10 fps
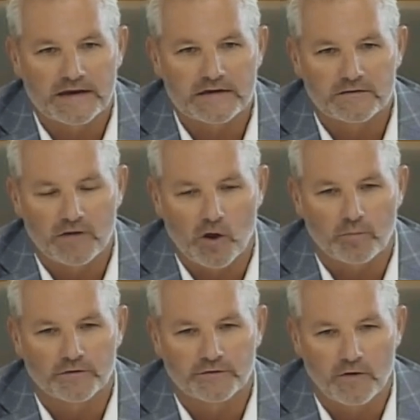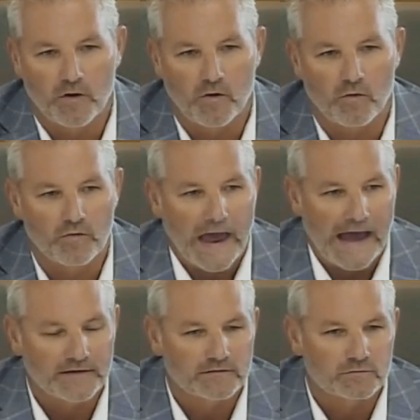developers know
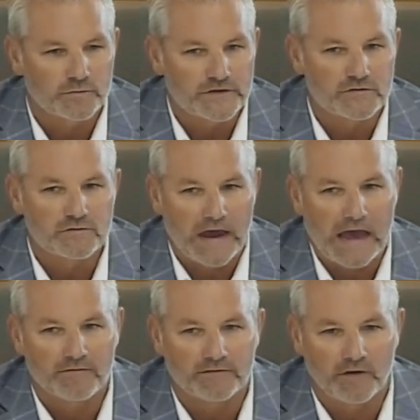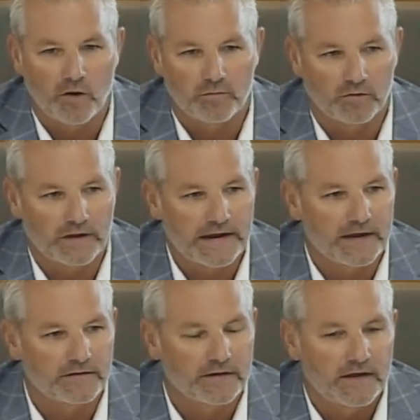that we do have developable
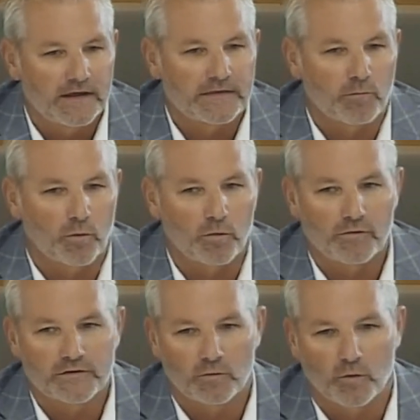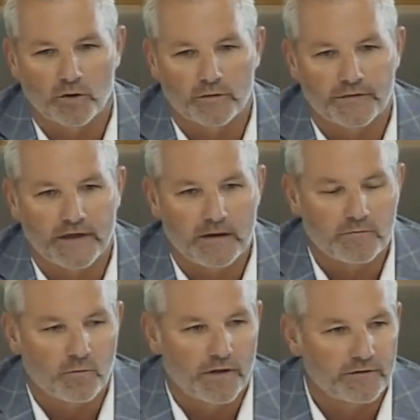land, that we're willing to work with
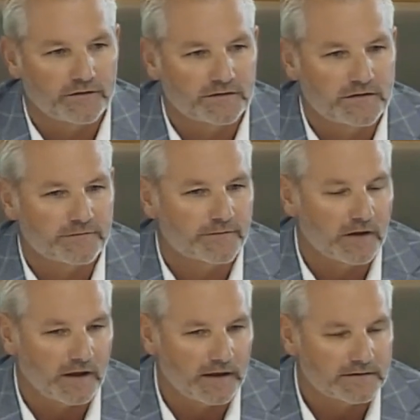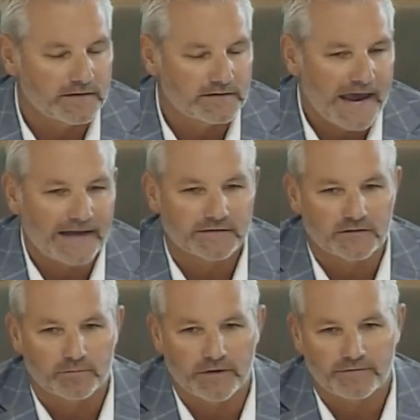them, whether it's TIF, to tax
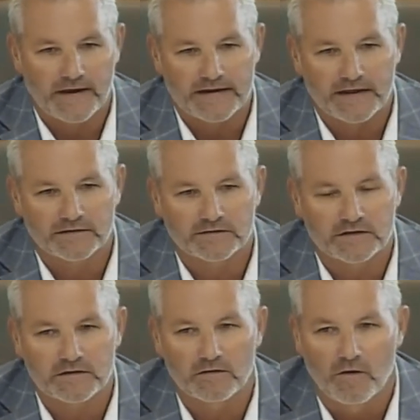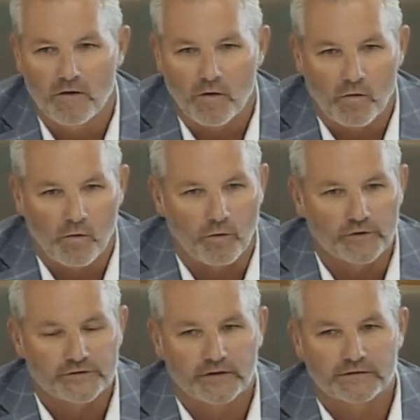increment financing,
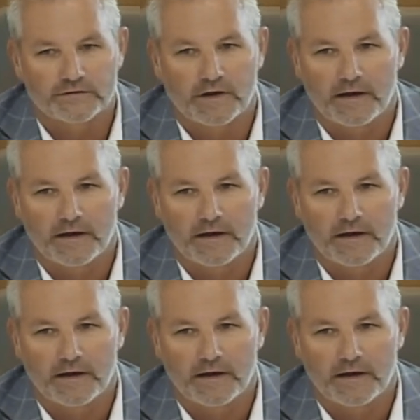or just